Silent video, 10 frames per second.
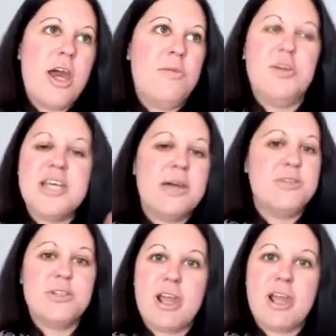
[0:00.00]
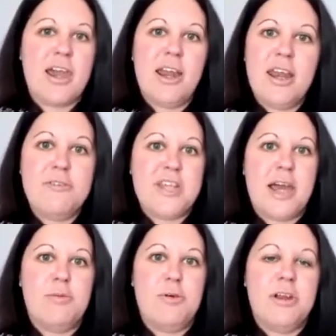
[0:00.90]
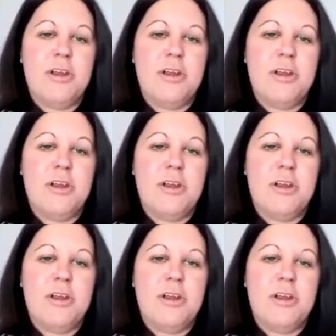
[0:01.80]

which that was great. I loved that one.